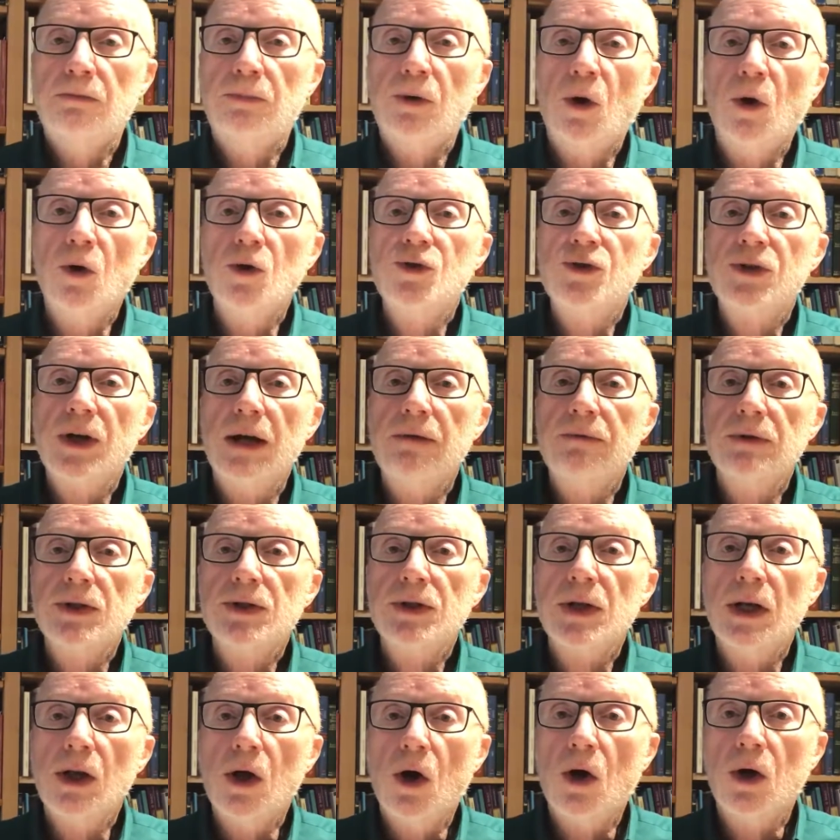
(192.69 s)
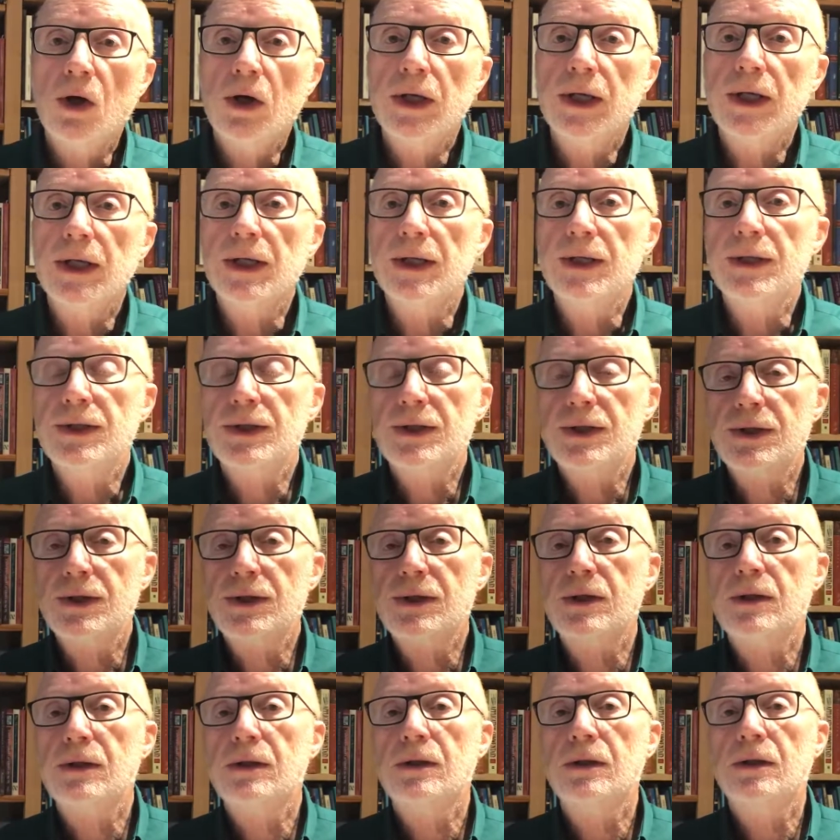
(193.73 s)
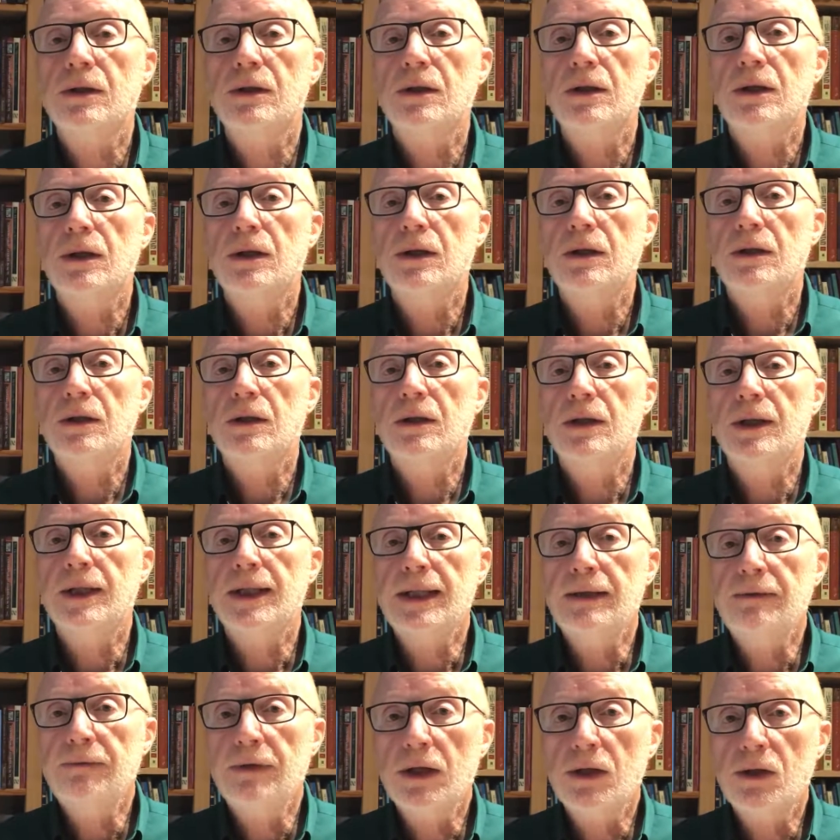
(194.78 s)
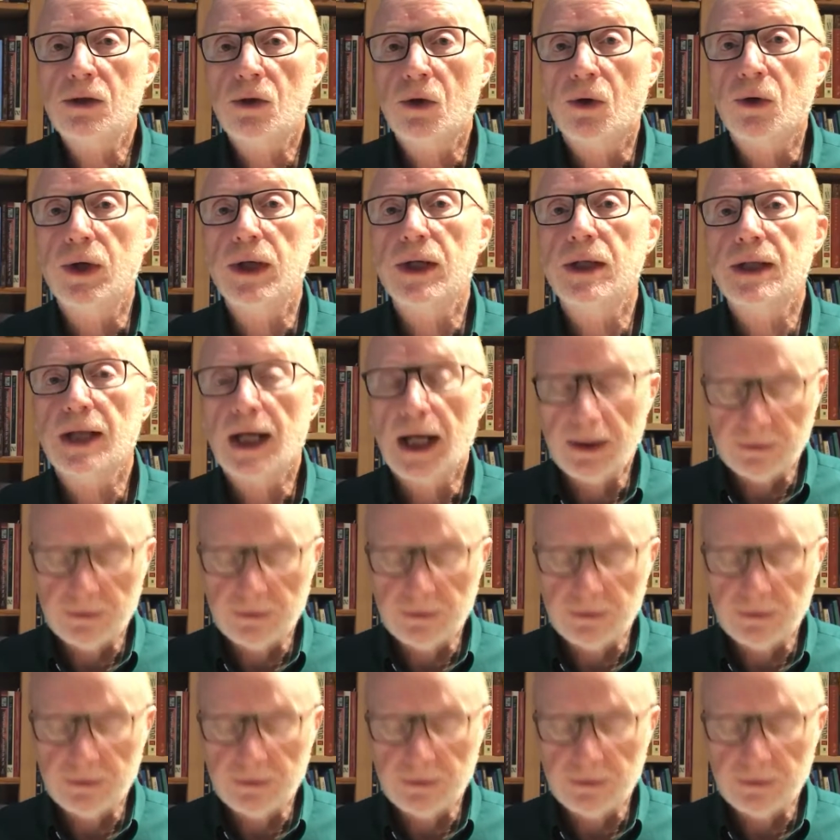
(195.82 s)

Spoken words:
Paul travels along. He's leaving Corinth